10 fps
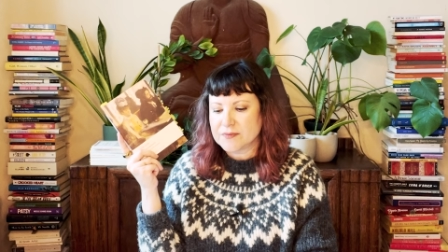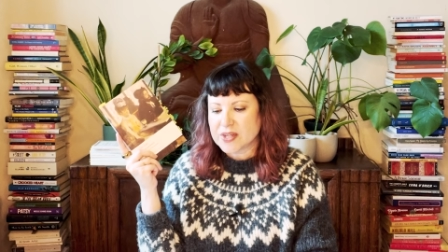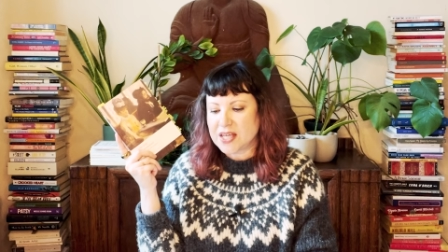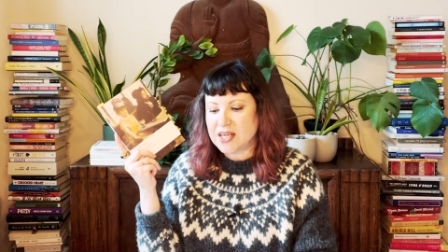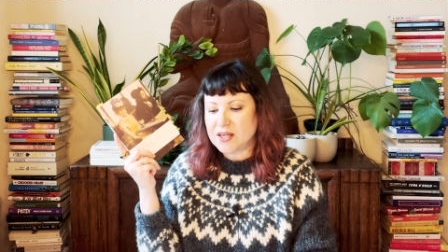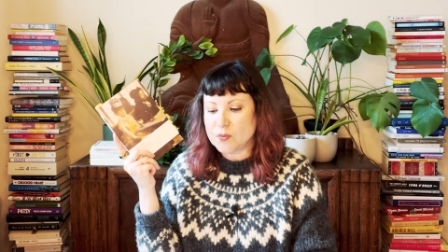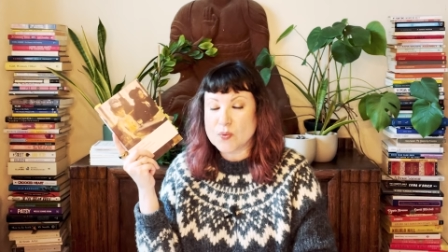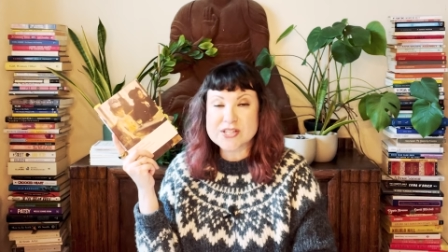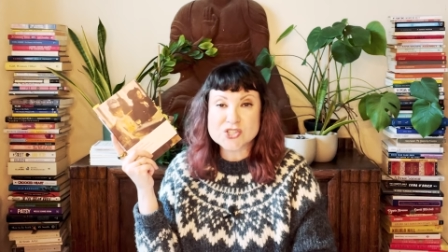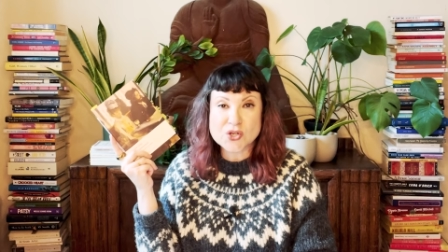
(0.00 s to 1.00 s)
He
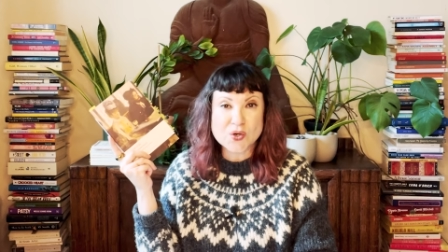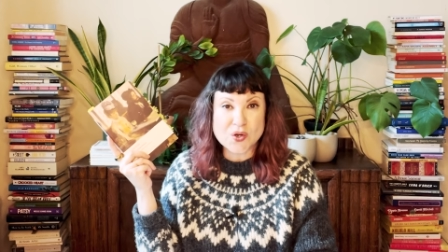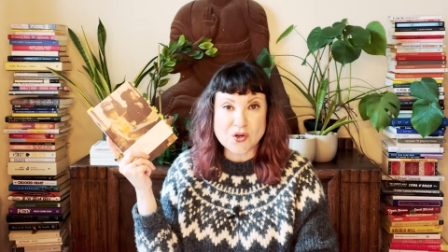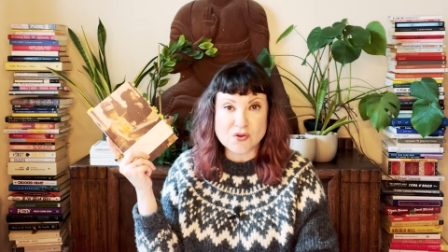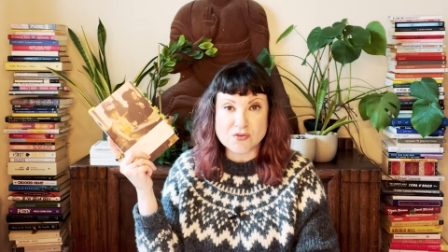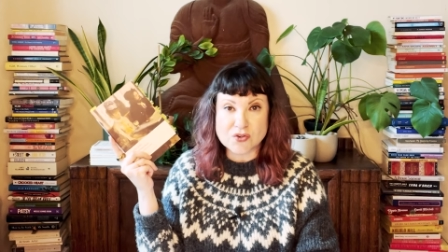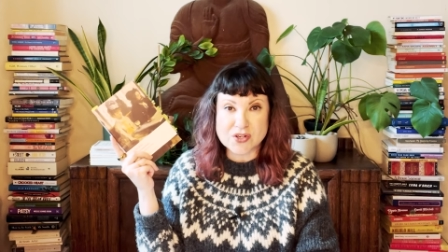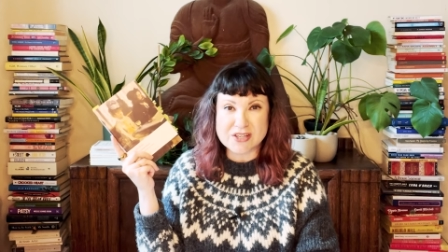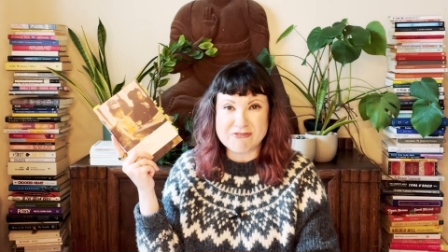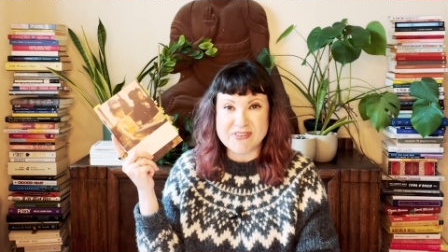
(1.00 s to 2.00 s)
wins her over
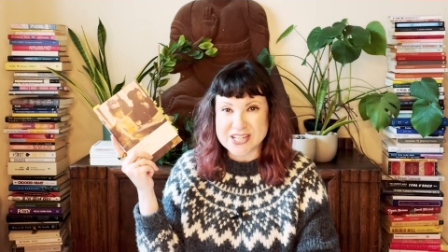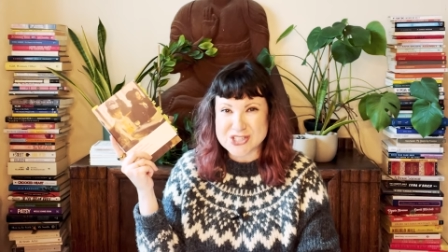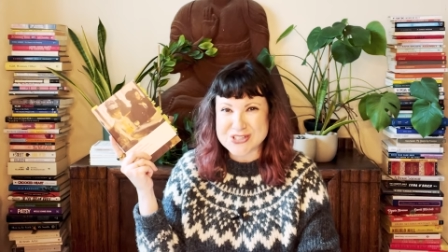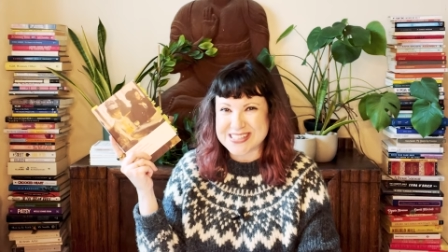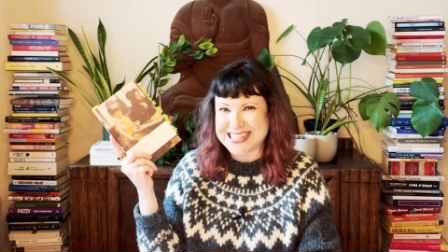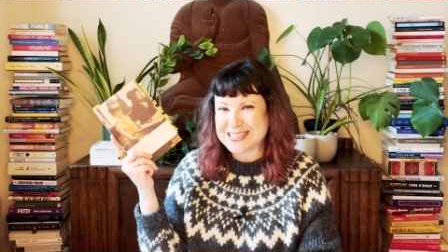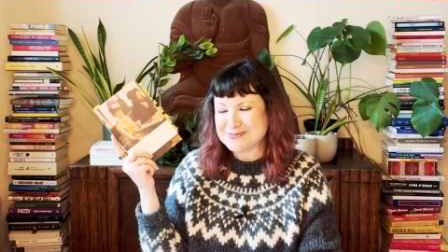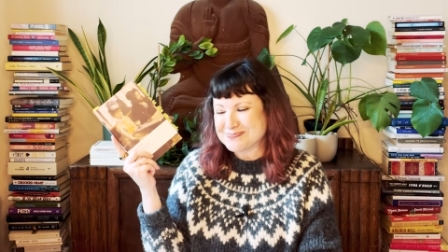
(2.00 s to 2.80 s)
eventually.